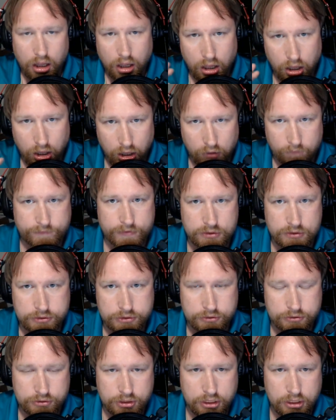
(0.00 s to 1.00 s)
All
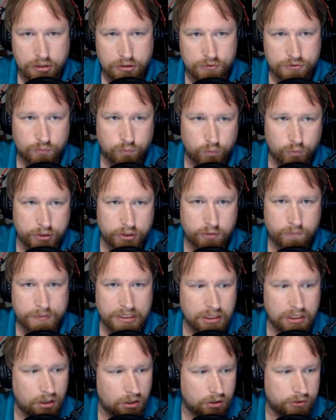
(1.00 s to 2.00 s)
future shows will
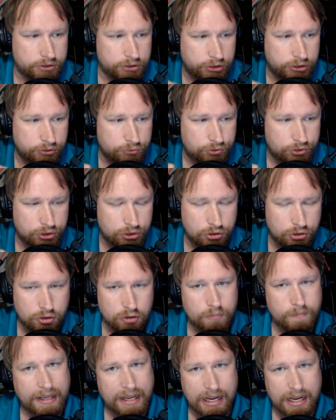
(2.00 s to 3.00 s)
be on
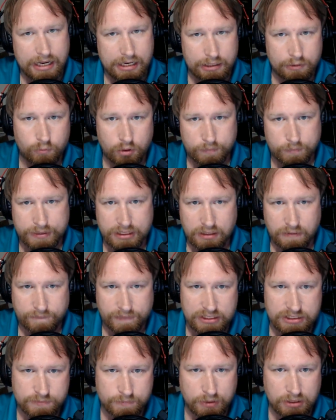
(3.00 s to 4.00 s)
YouTube and will be on
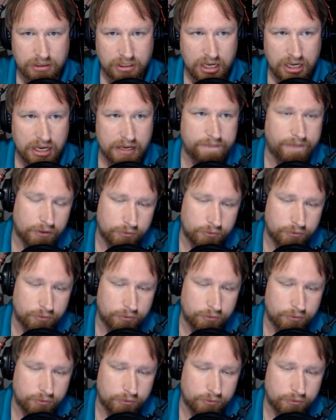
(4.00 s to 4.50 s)
Facebook Live.